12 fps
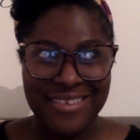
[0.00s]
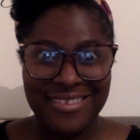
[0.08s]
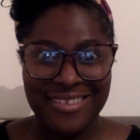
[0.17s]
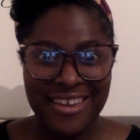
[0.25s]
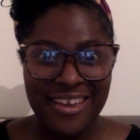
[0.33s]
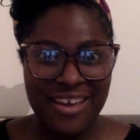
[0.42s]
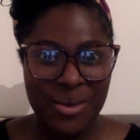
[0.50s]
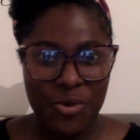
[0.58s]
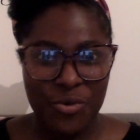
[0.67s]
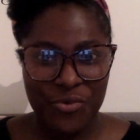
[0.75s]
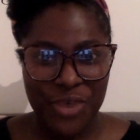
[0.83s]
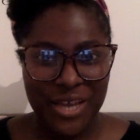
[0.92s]
they are
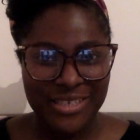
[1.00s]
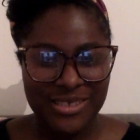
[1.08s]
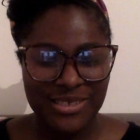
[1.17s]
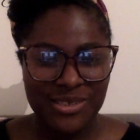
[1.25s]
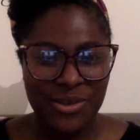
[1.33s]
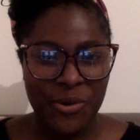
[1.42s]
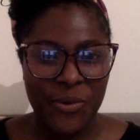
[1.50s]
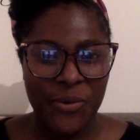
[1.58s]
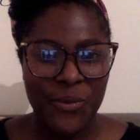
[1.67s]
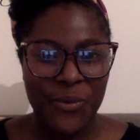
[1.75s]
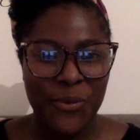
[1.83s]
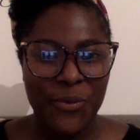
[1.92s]
not ready.
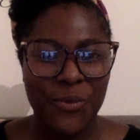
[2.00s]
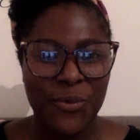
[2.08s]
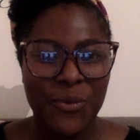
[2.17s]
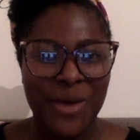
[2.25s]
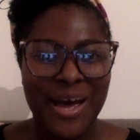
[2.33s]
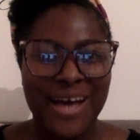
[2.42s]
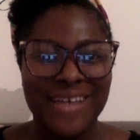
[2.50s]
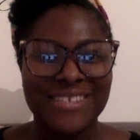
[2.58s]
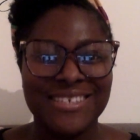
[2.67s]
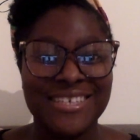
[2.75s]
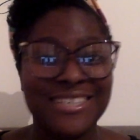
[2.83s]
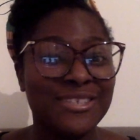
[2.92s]
So I
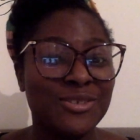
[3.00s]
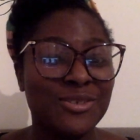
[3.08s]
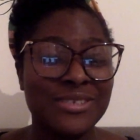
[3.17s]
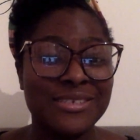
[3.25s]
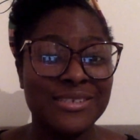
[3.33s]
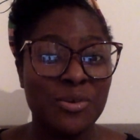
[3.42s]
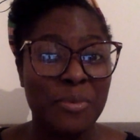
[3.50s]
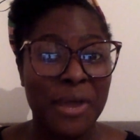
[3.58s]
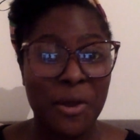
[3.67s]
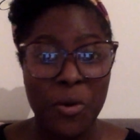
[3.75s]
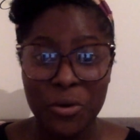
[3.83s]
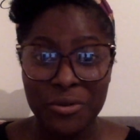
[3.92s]
decided to do this on
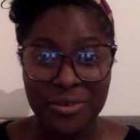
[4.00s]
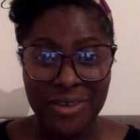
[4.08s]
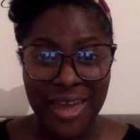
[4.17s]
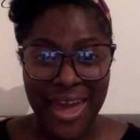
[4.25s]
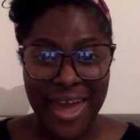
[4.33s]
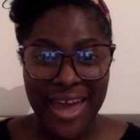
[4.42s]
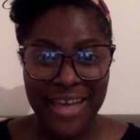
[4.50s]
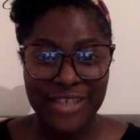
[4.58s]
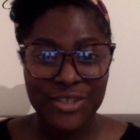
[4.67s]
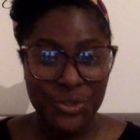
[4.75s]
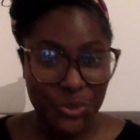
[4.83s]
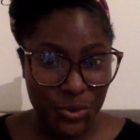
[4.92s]
my own and
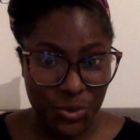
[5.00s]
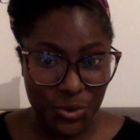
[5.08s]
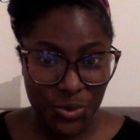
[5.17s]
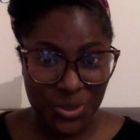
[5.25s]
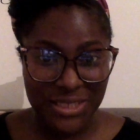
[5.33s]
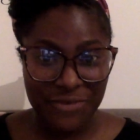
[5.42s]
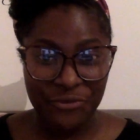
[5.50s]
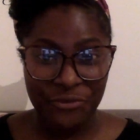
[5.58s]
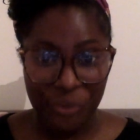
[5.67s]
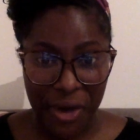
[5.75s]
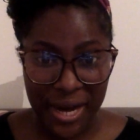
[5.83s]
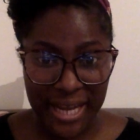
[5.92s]
do the
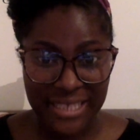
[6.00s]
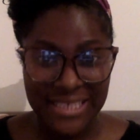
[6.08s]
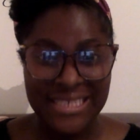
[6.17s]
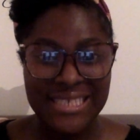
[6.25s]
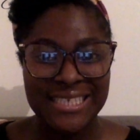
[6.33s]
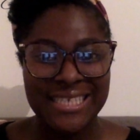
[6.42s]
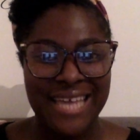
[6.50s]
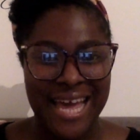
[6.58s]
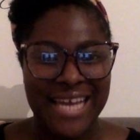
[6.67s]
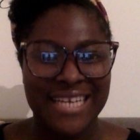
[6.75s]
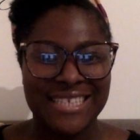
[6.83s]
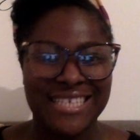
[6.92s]
friends
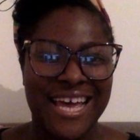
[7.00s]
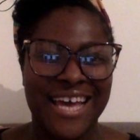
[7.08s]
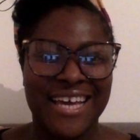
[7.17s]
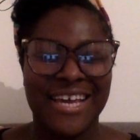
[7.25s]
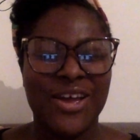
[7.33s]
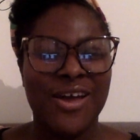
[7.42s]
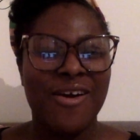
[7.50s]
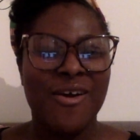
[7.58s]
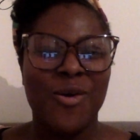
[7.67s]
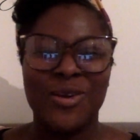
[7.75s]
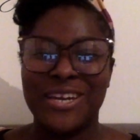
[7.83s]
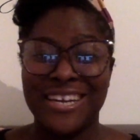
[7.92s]
Ghana tag
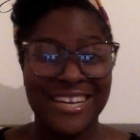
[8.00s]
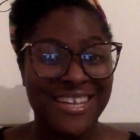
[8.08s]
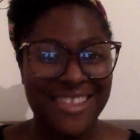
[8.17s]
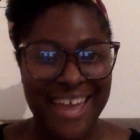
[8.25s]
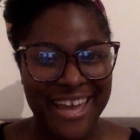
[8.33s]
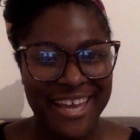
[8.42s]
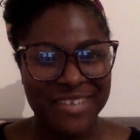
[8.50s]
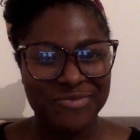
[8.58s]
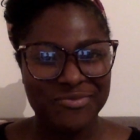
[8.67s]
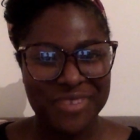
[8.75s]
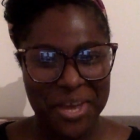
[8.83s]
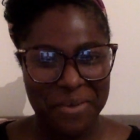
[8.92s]
on another day.
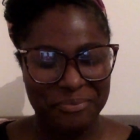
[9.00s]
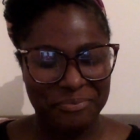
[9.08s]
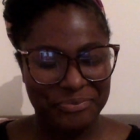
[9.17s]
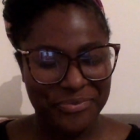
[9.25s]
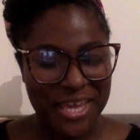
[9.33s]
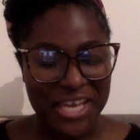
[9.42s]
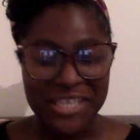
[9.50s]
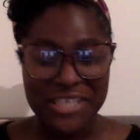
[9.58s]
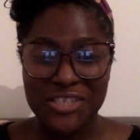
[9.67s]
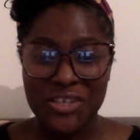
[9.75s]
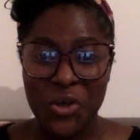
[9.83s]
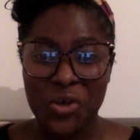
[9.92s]
Yeah,
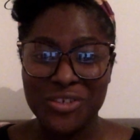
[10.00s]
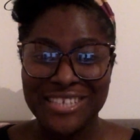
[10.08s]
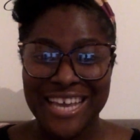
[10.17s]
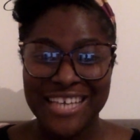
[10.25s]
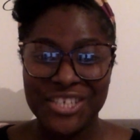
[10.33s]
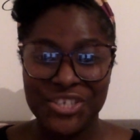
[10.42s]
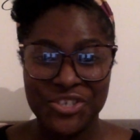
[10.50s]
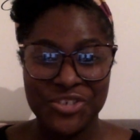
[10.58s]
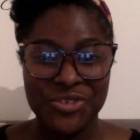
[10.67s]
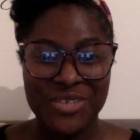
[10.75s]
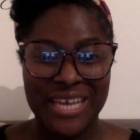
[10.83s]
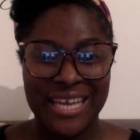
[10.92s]
so stay
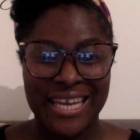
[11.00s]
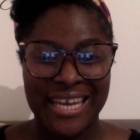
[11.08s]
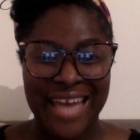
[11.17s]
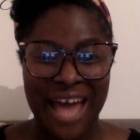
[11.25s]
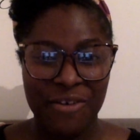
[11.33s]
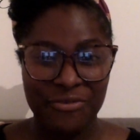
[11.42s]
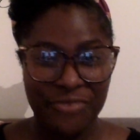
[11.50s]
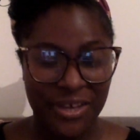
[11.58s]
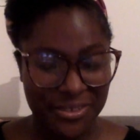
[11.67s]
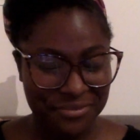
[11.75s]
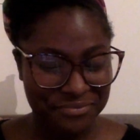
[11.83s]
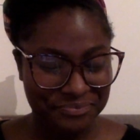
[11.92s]
tuned and have
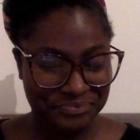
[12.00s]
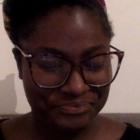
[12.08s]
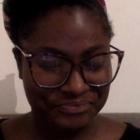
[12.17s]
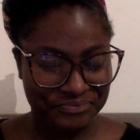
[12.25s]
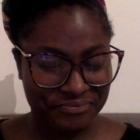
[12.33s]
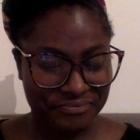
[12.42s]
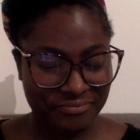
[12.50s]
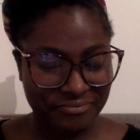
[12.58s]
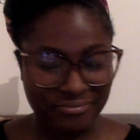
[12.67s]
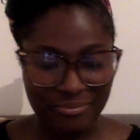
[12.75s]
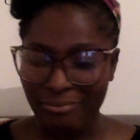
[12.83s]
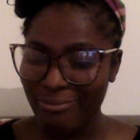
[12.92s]
fun.
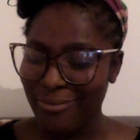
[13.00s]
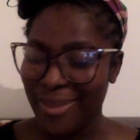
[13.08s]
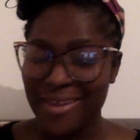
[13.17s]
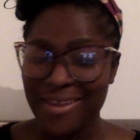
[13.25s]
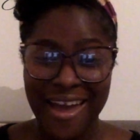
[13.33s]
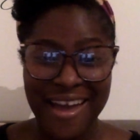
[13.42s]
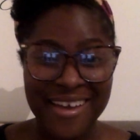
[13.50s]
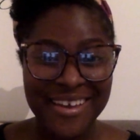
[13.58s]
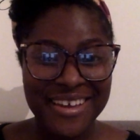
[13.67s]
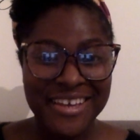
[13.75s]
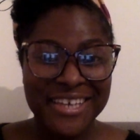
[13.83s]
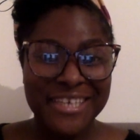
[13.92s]
Yeah,
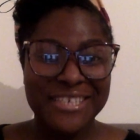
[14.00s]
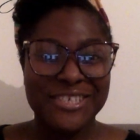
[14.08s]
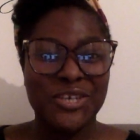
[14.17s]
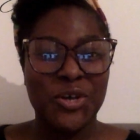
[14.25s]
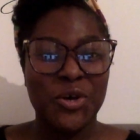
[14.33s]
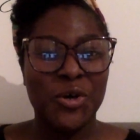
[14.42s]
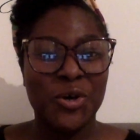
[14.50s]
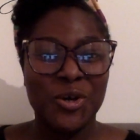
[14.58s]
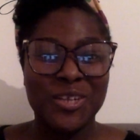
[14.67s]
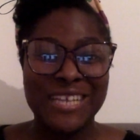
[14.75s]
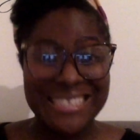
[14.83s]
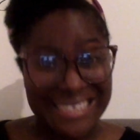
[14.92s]

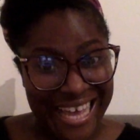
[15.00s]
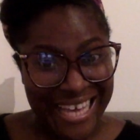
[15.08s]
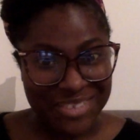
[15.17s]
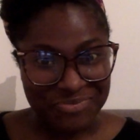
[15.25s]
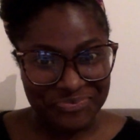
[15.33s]
so let's start.